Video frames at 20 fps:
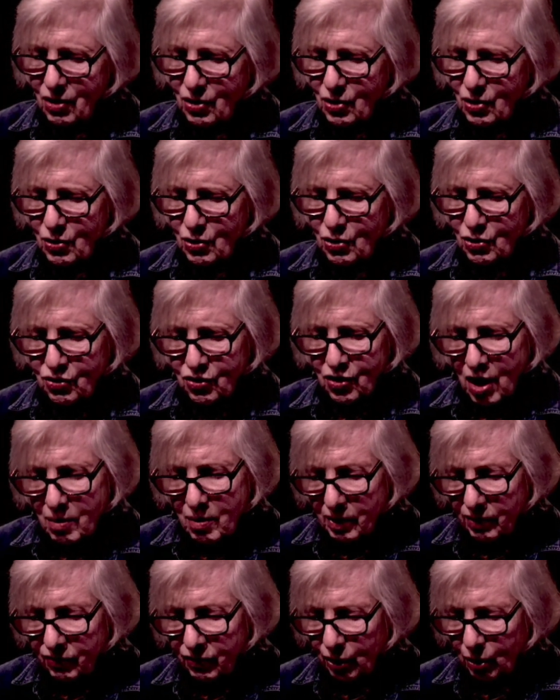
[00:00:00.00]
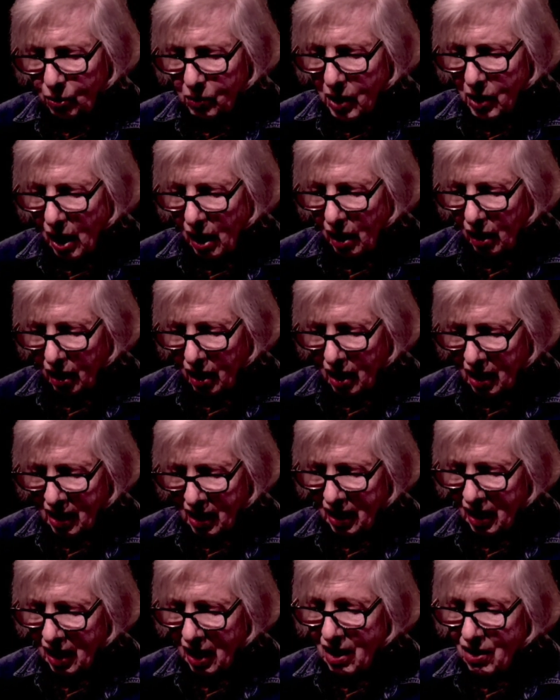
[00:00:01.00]
Some of you
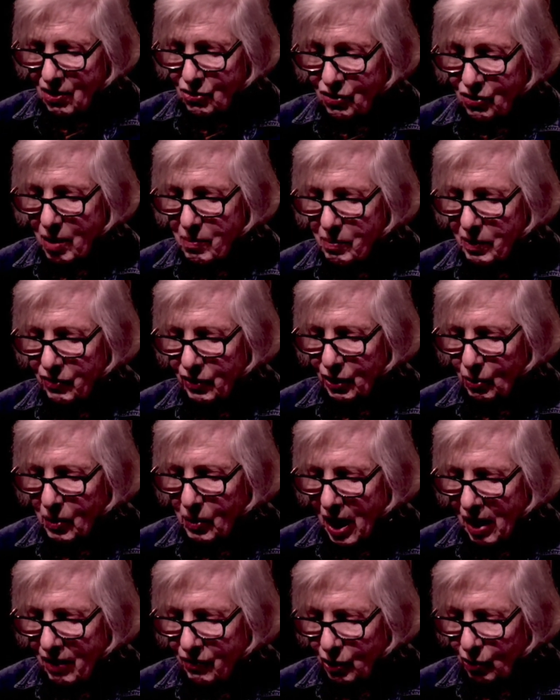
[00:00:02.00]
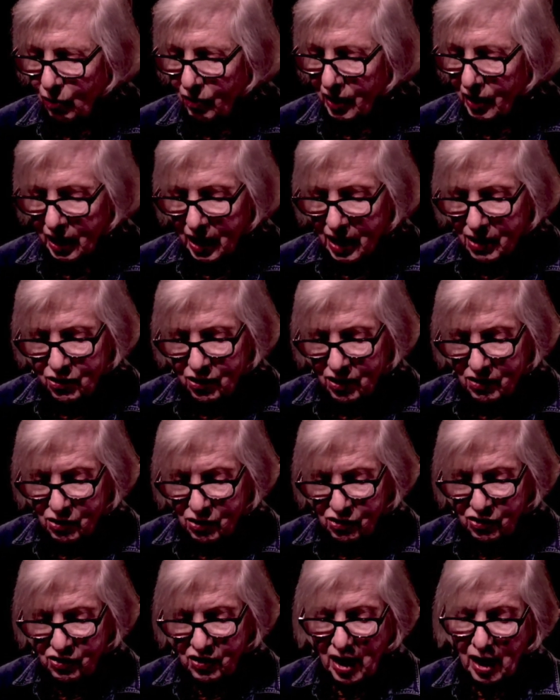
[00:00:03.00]
have your religion
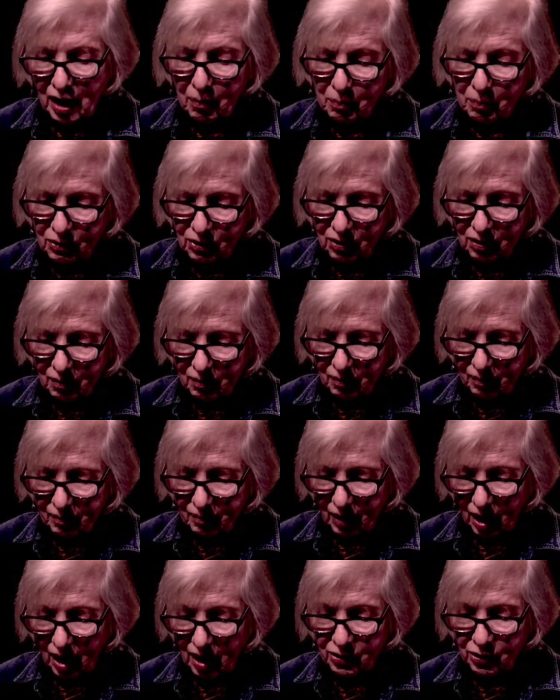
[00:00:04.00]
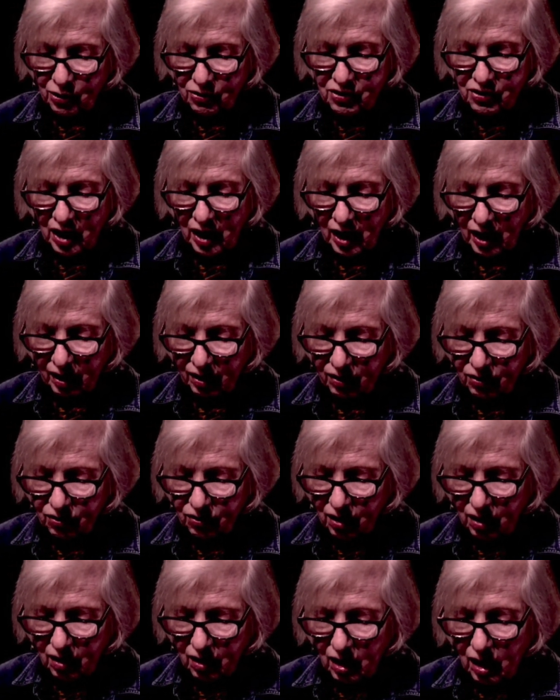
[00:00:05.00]
stamped on your tags.
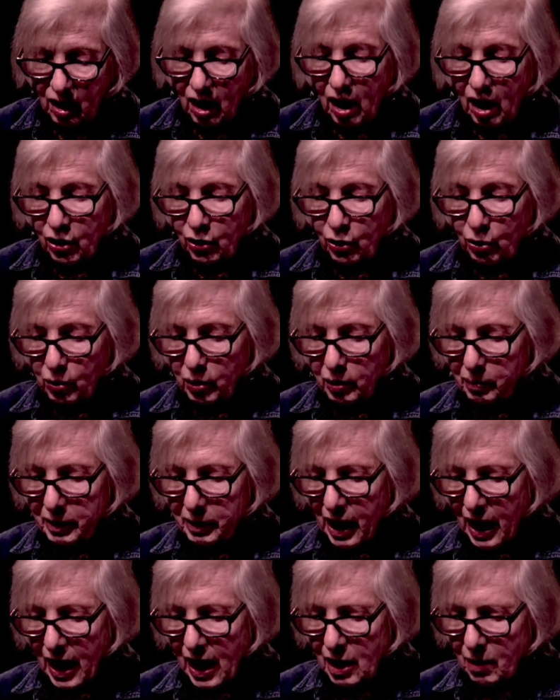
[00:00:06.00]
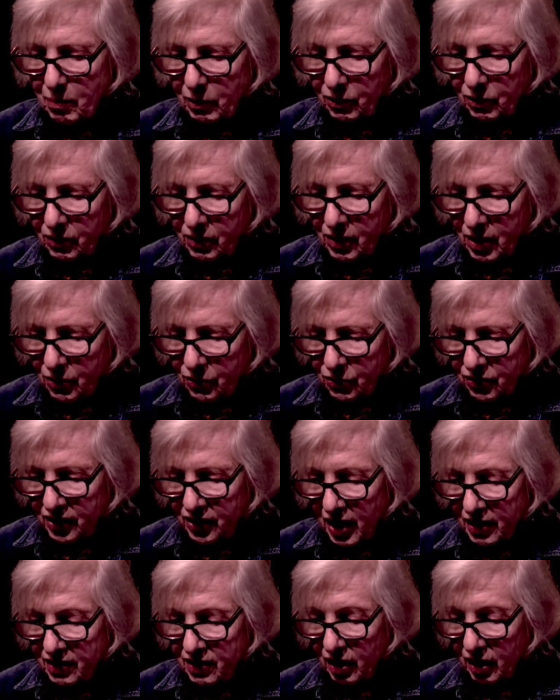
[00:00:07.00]
You will be able to
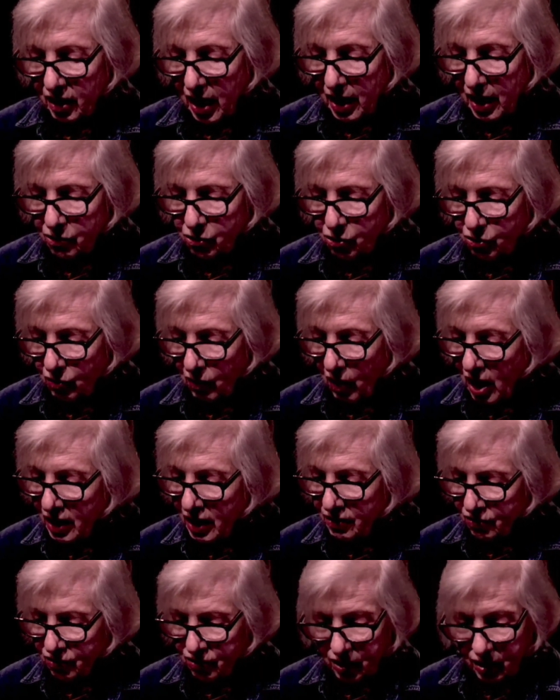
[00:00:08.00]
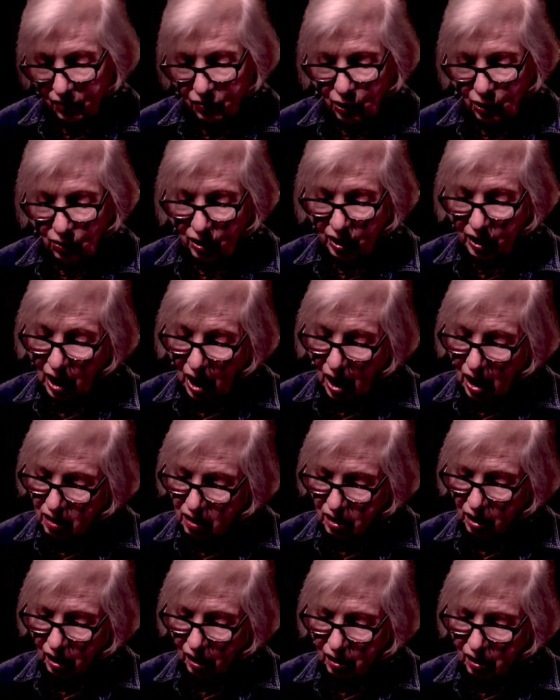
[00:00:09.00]
get the last rites if you're a
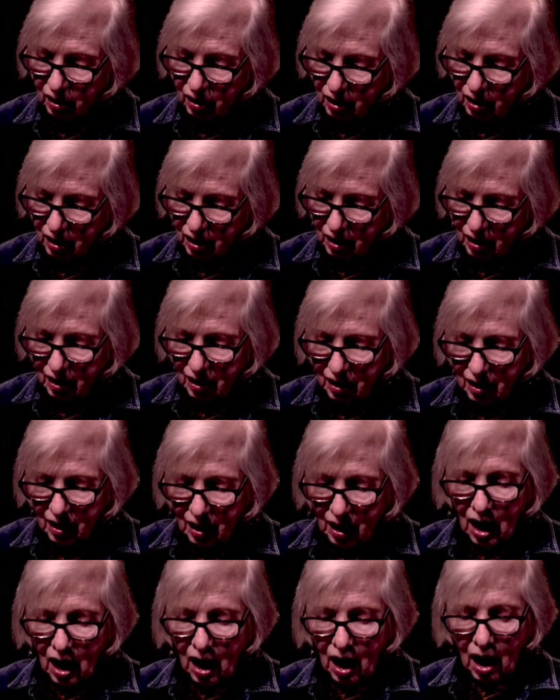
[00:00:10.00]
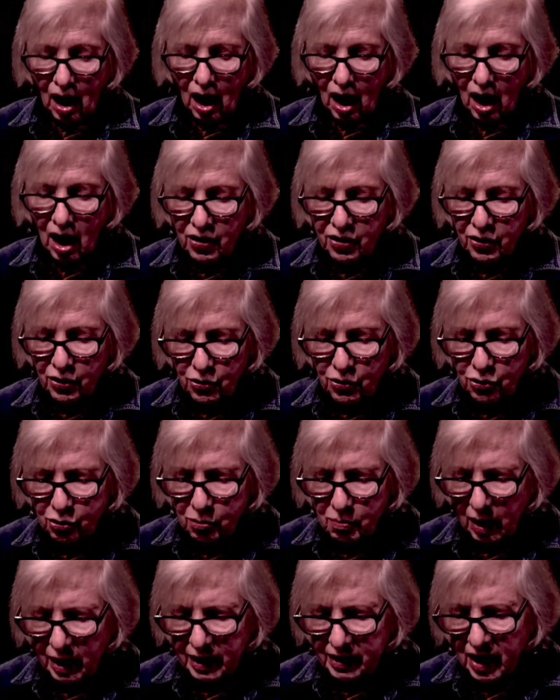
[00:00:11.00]
Catholic. Others
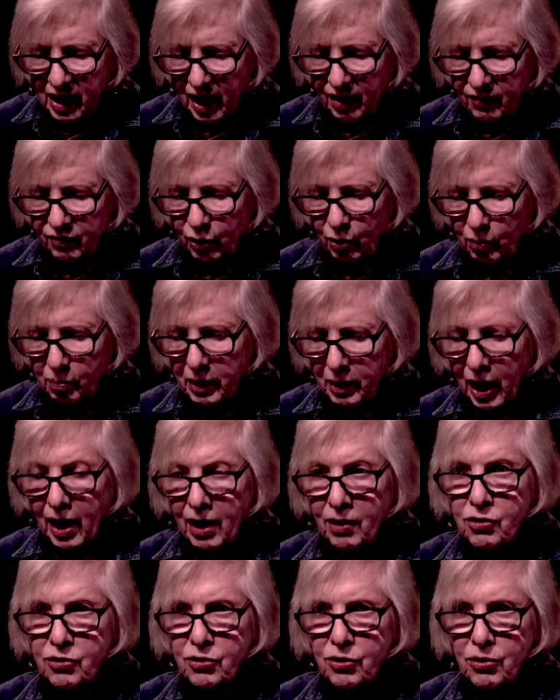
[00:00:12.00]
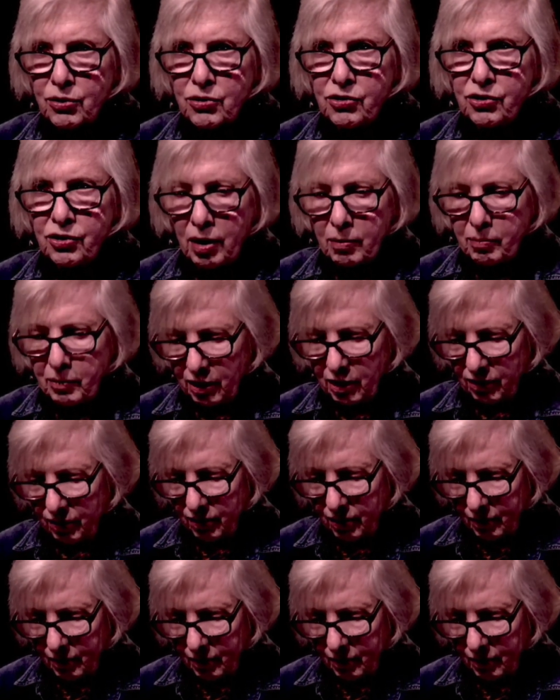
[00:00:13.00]
might have your pastor summoned."